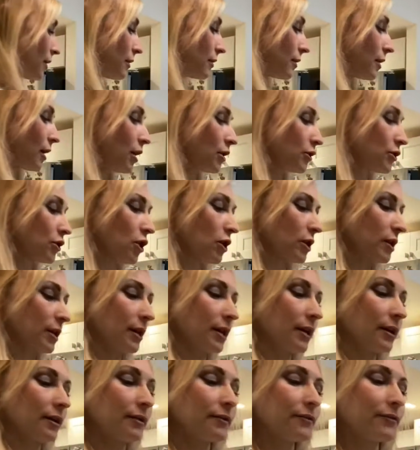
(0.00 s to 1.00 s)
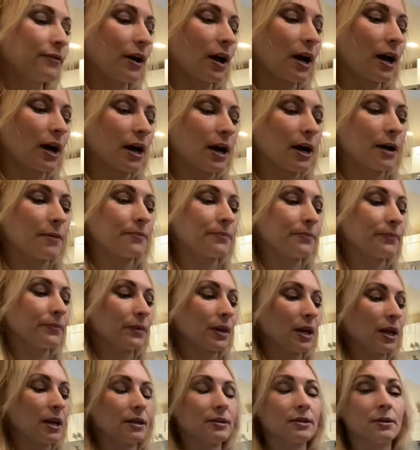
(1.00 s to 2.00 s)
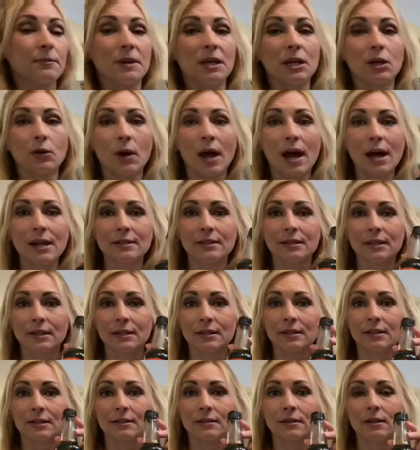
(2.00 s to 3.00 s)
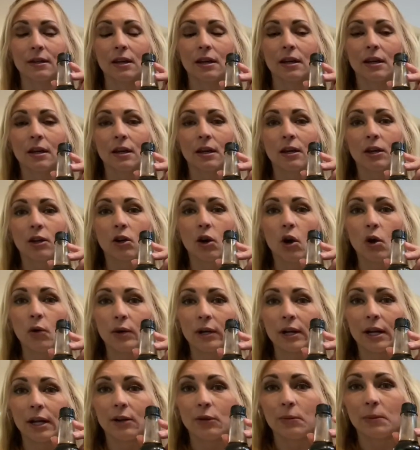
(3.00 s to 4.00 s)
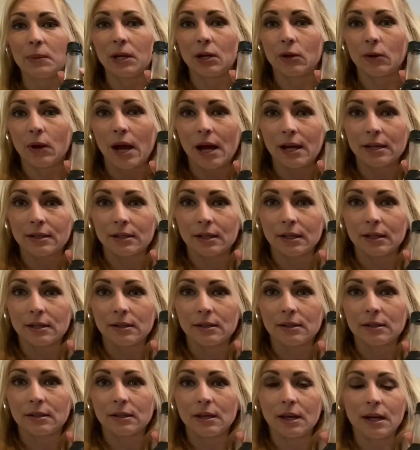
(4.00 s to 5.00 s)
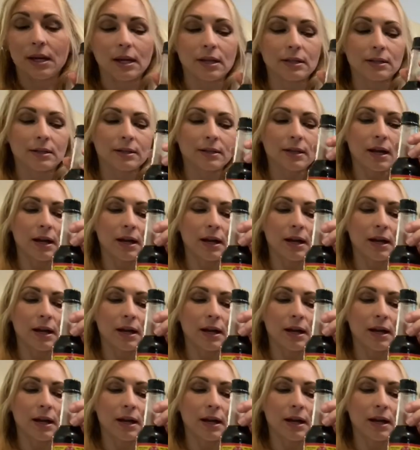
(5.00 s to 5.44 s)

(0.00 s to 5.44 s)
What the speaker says: alternative is amino acids, coconut amino acids. Instead